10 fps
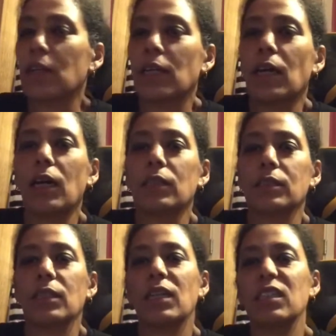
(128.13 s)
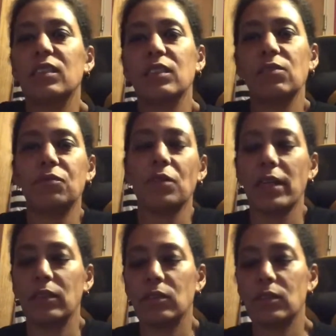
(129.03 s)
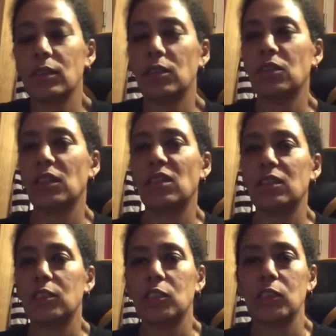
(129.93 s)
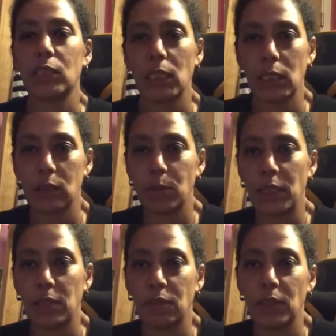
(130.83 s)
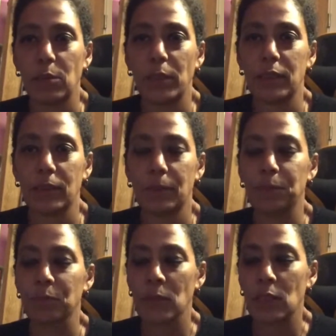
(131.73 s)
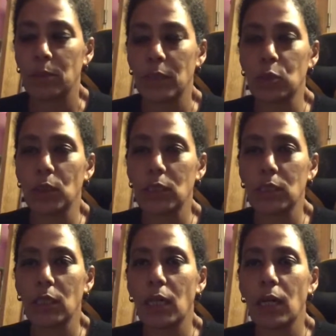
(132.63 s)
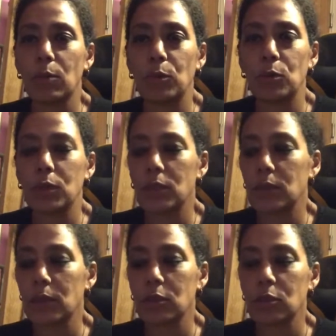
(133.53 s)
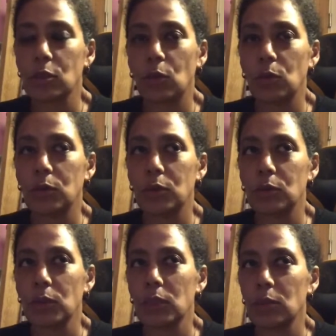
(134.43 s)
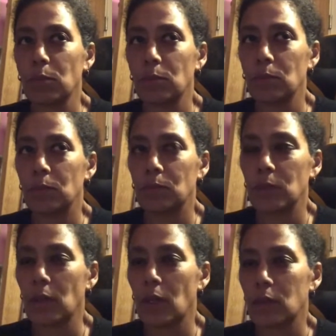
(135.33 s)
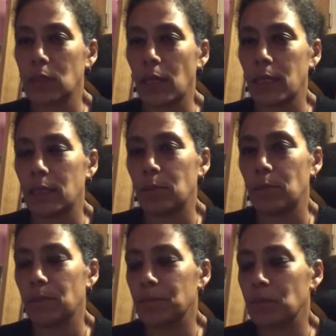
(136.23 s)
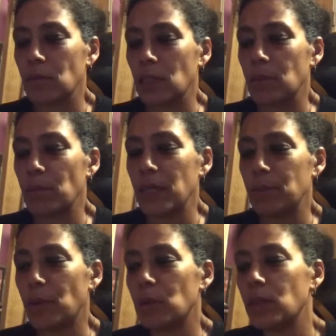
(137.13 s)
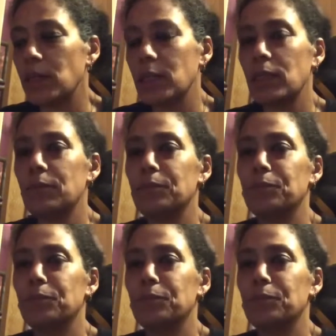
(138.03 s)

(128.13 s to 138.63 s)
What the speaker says: cards and it's your friends, and you think, oh, you're just saying it to make you feel better. But I took it to the CARBOOT and I took it to Oggs Lane and Maple, and